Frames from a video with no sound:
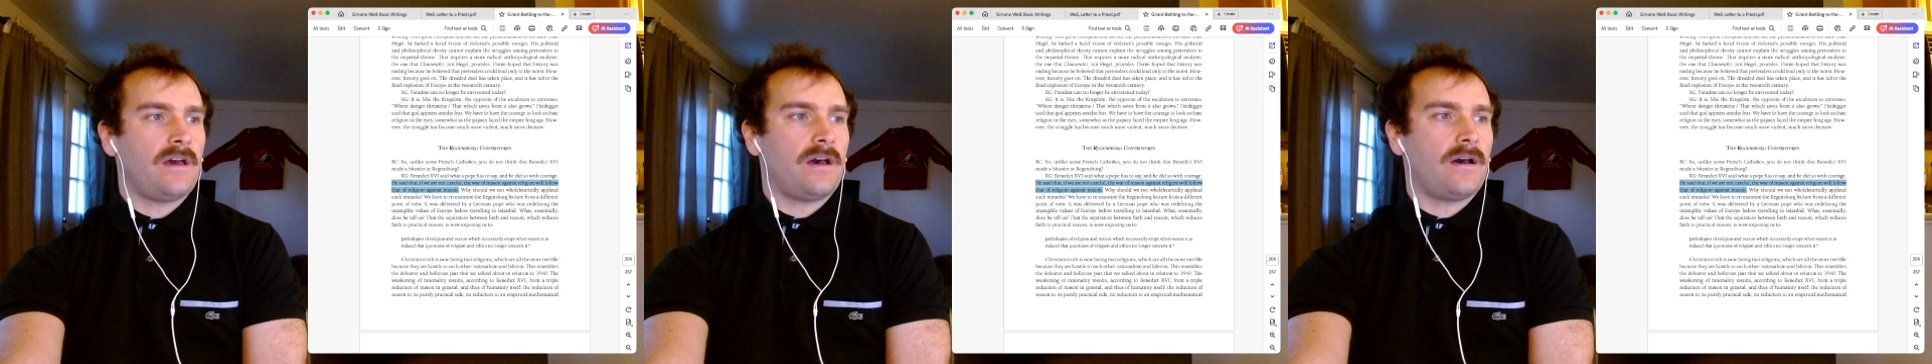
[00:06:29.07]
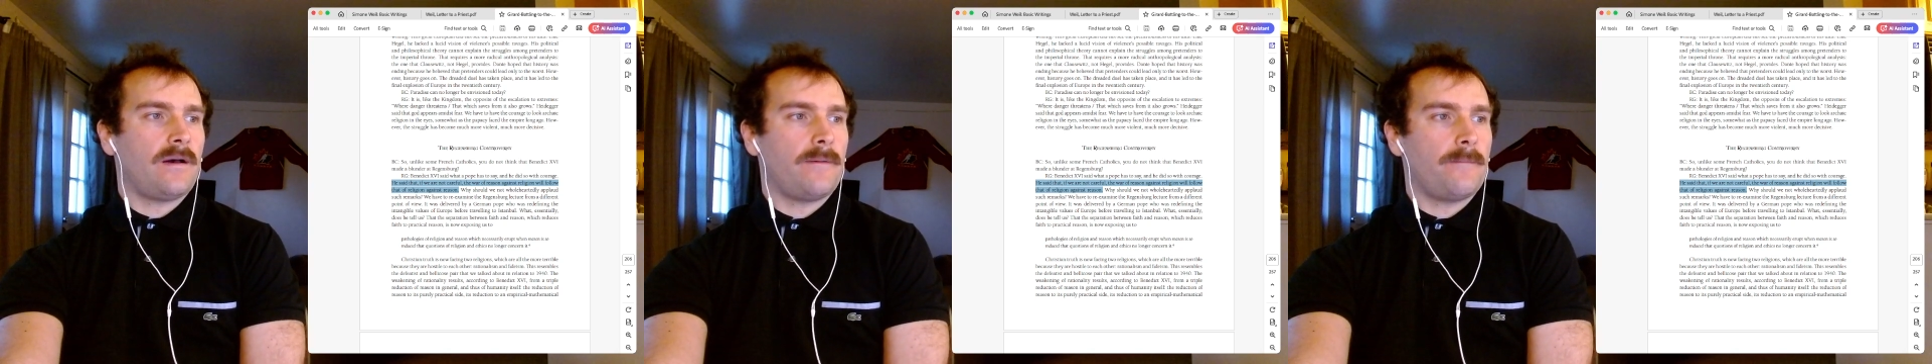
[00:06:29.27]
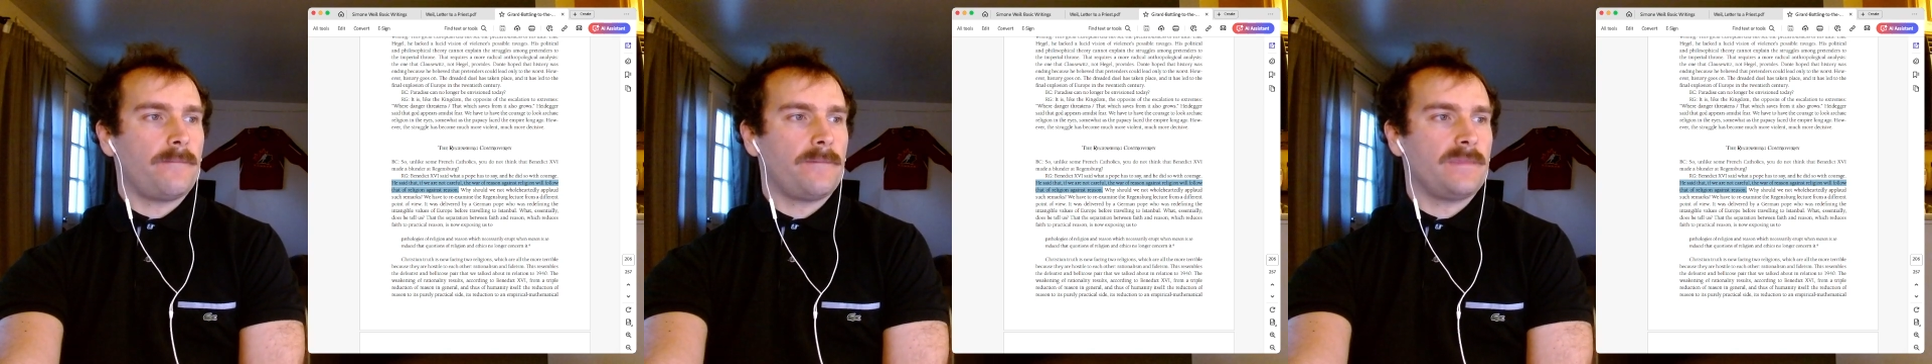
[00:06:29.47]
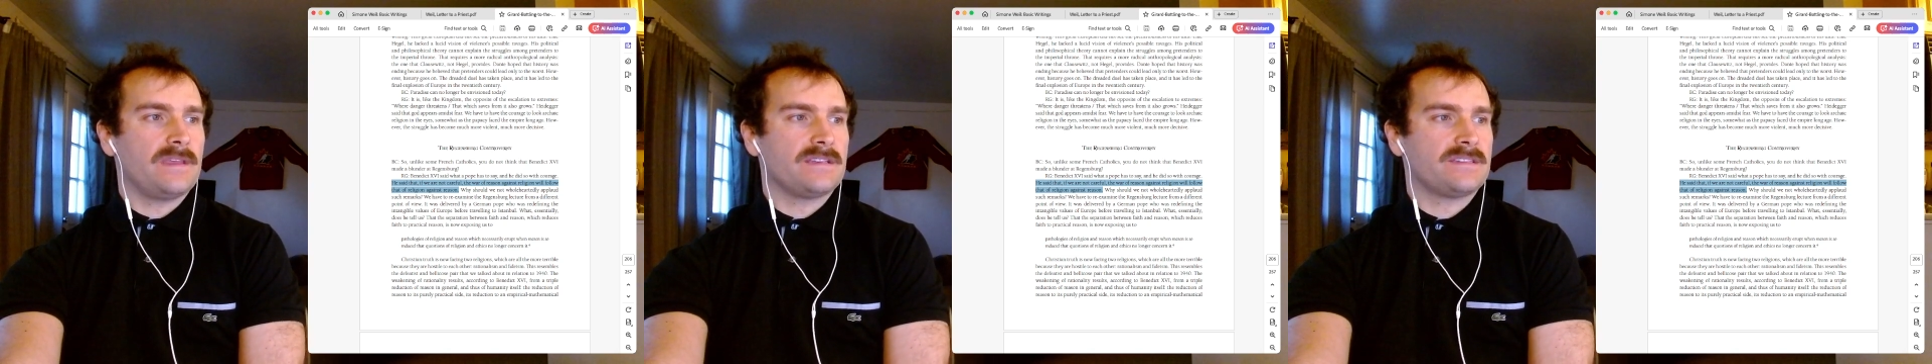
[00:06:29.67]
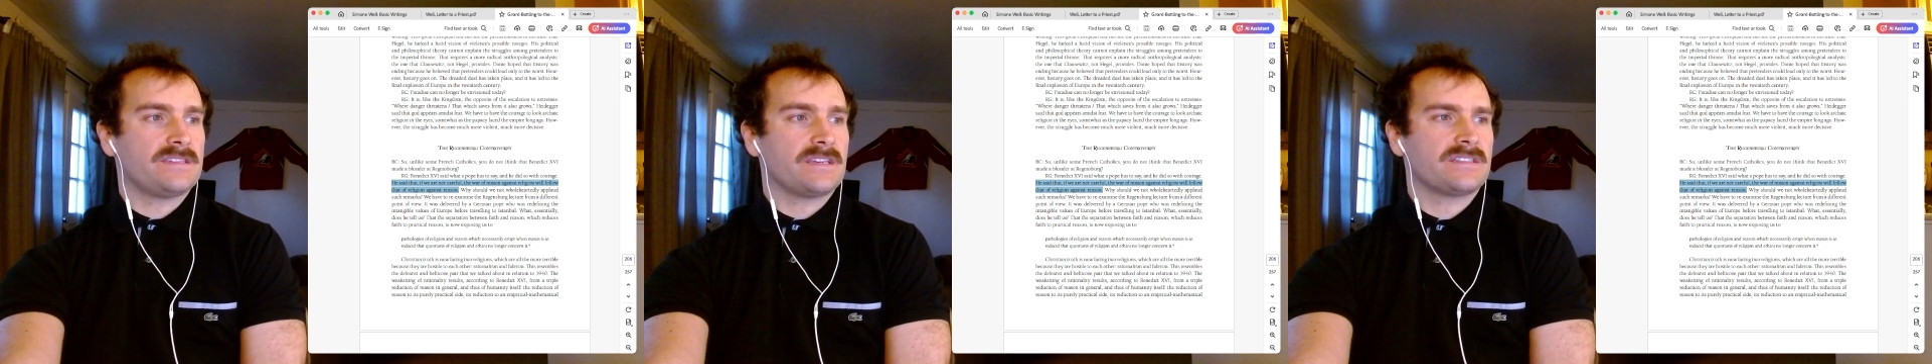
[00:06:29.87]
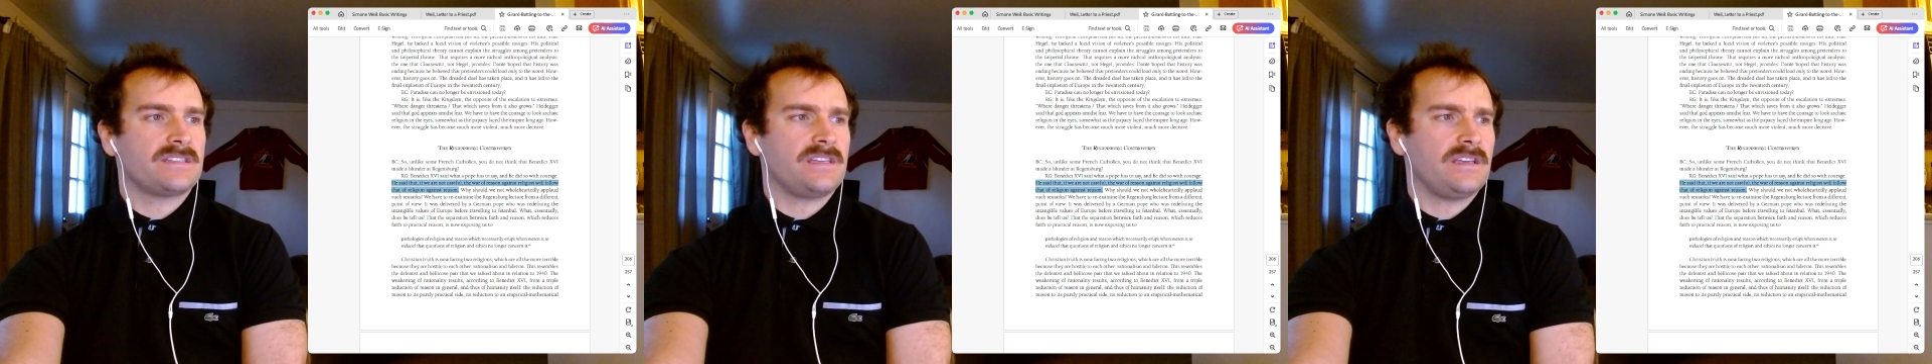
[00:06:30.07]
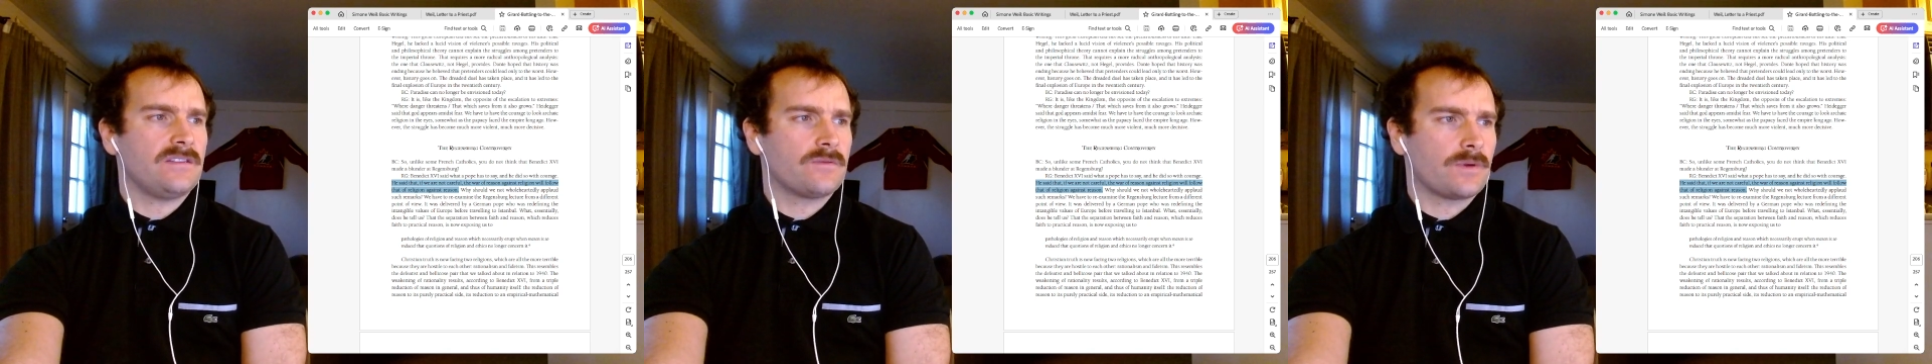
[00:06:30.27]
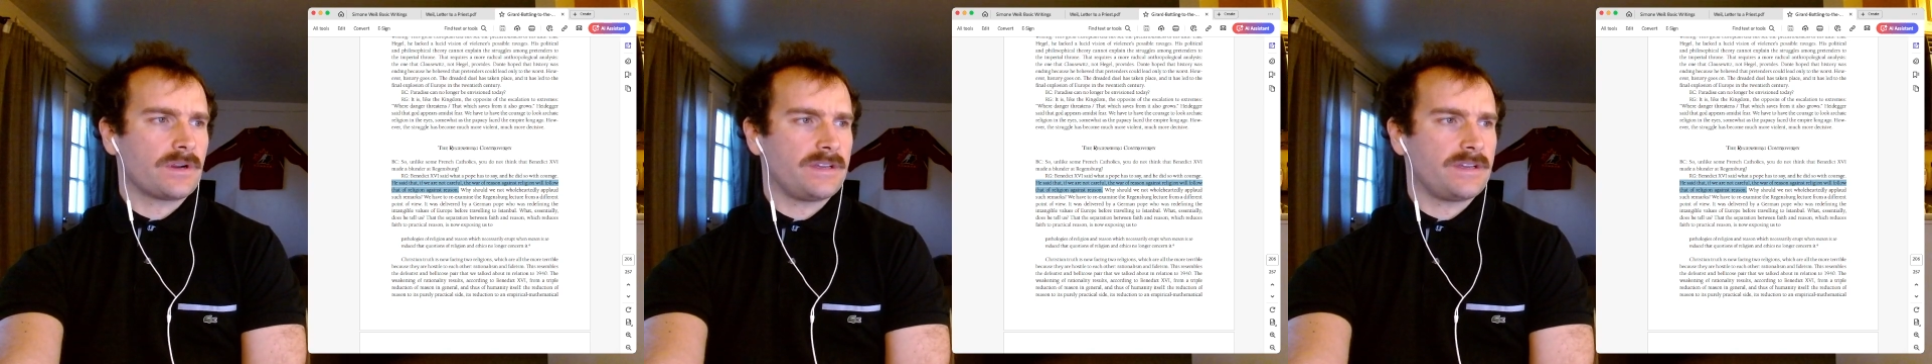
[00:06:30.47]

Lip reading: the 16th,